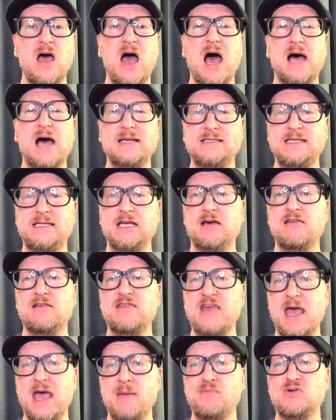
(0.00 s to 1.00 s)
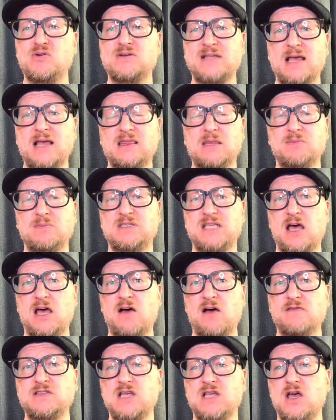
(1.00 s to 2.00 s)
until they present
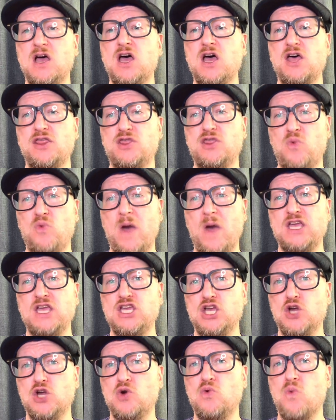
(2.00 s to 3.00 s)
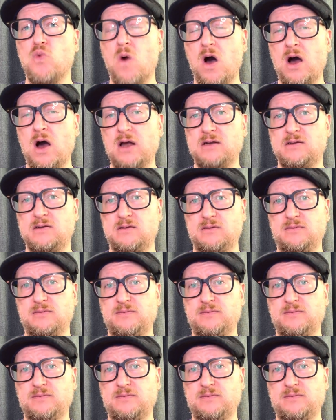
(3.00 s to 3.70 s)
themselves the way you want.